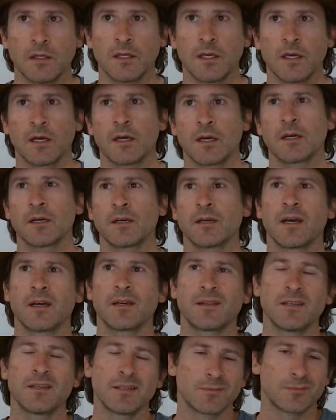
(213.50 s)
Yeah, I
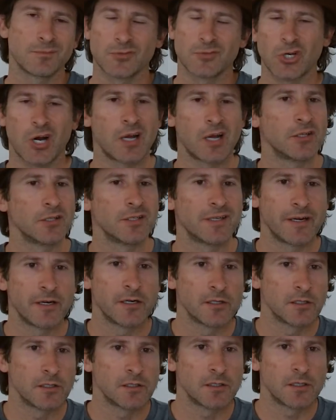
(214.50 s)
think trial and
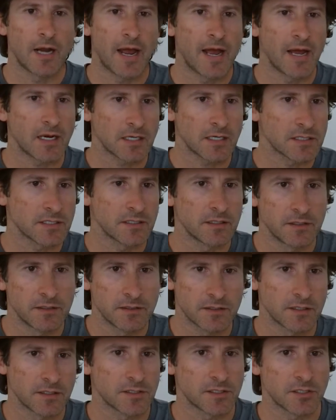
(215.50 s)
error, accident
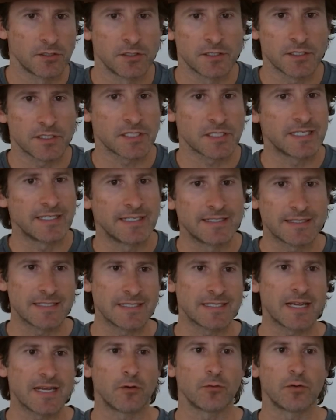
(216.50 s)
to a certain extent
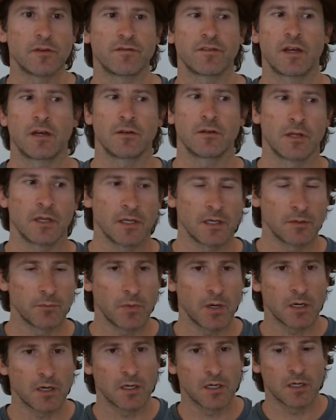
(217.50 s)
is how we found them.
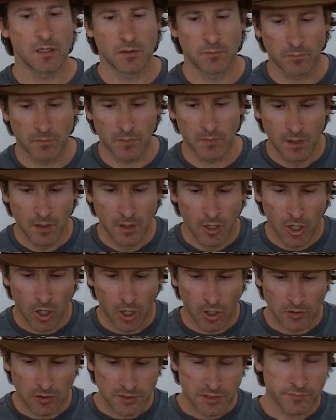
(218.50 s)

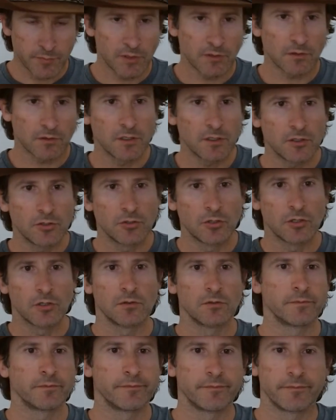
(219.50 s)
Ultimately,
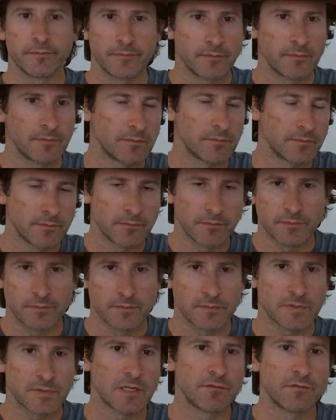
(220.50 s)

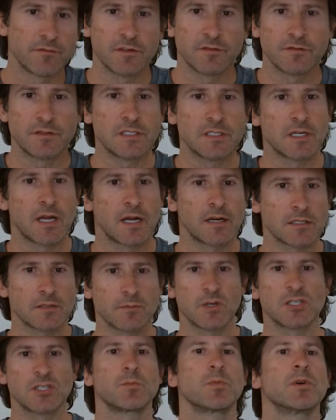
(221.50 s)
750 is not as
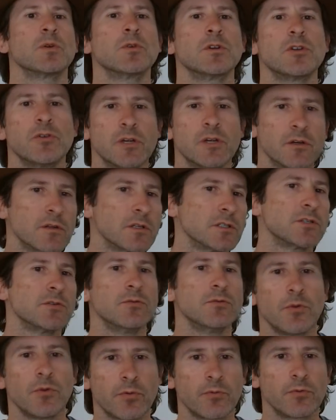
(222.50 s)
much, but when you hear the
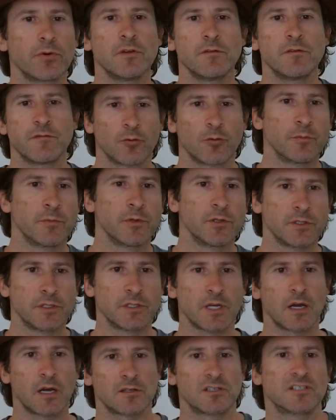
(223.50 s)
$2, $3, $4 million
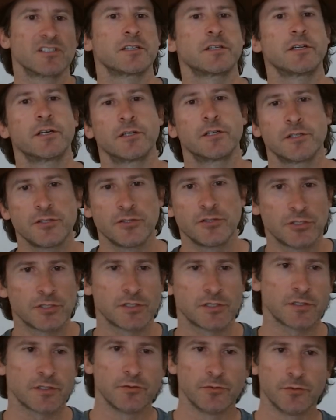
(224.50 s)
a year, you
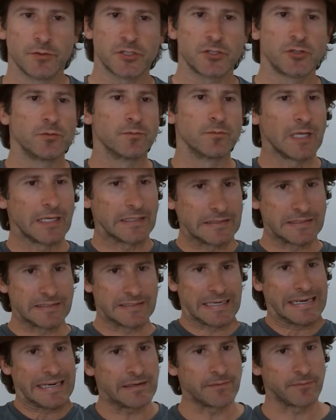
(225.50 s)
just assume like,
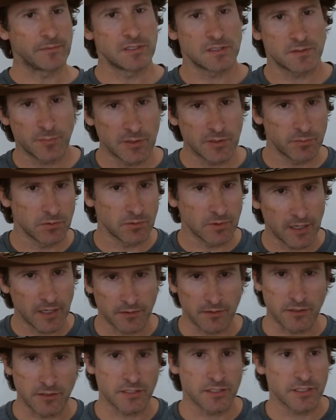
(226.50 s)
damn, these people got
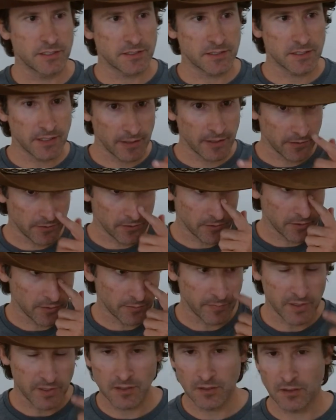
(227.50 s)
their shit together. They're
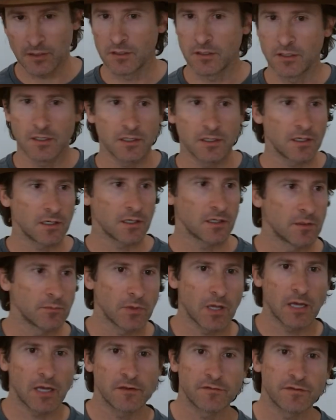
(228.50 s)
making good income. Yeah.
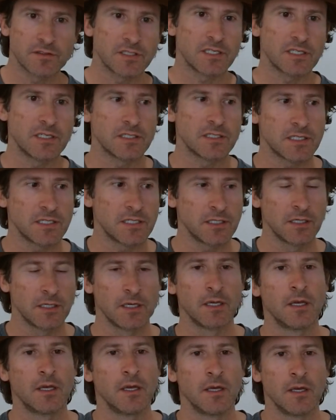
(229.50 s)
Life is easy.
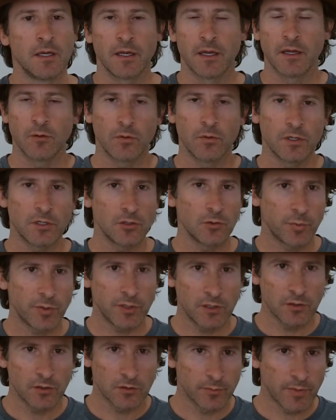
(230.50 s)
And when you
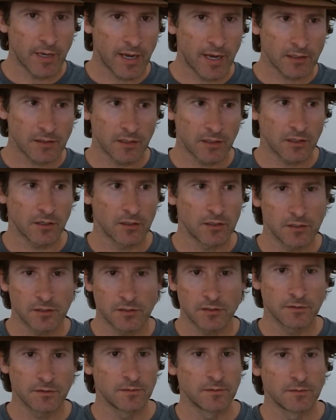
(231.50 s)
peel back the
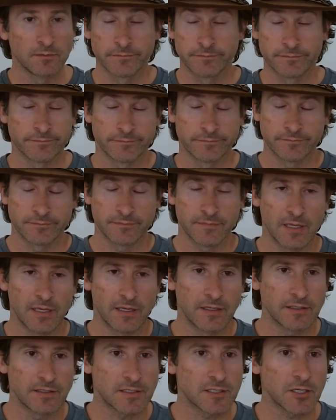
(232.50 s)
curtain,
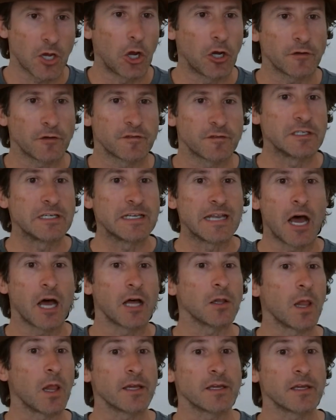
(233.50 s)
it's often not
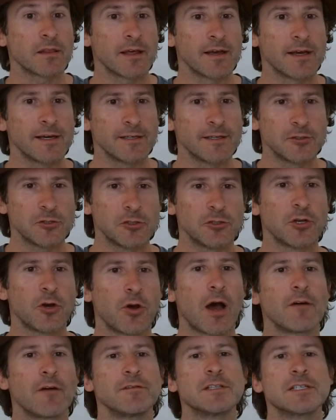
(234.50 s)
like that.
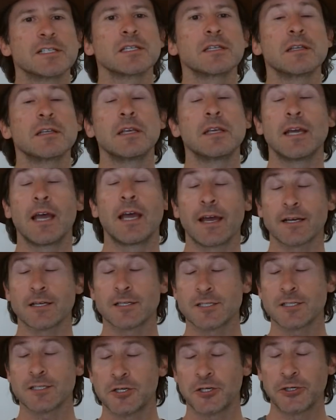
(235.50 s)
Obviously the
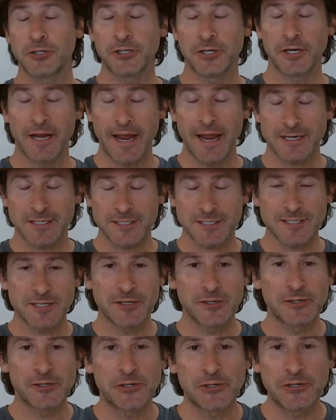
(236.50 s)

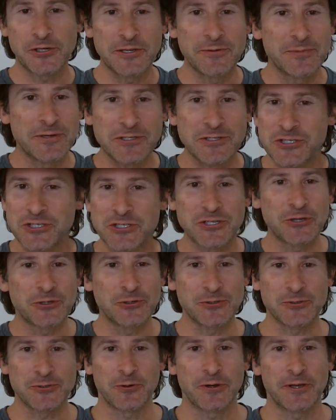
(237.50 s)
exterior image
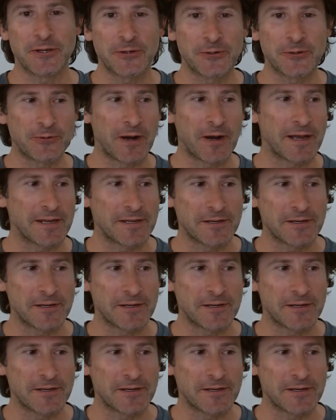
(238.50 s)
shows well, right?